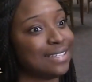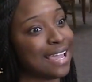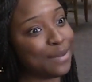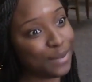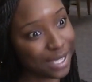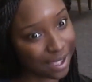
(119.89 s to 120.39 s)

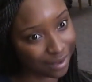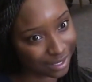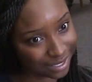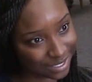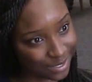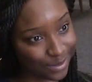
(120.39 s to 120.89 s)
the AP
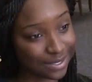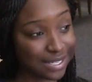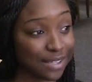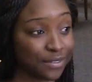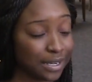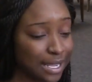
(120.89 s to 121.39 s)
calculus students
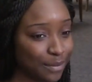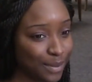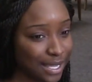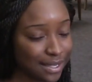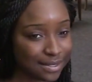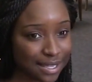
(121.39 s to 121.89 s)
have their AP
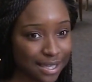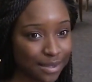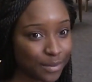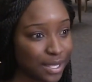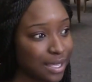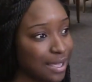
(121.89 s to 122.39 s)
exam.